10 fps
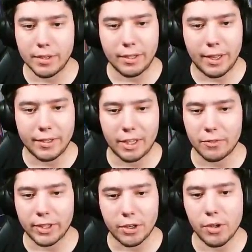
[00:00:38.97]
and I test
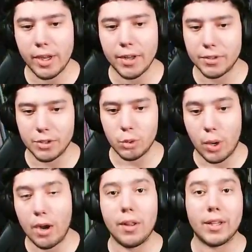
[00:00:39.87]
for early hunters
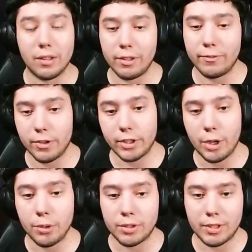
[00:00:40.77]
while looking for the
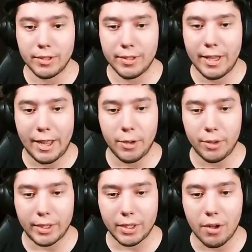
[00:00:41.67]
ghosts and
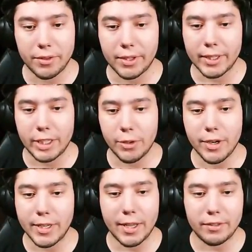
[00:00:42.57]
doing all the secondary
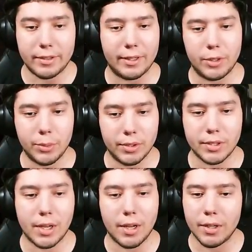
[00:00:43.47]
tests, like doing
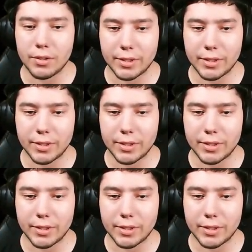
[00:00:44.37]
salt or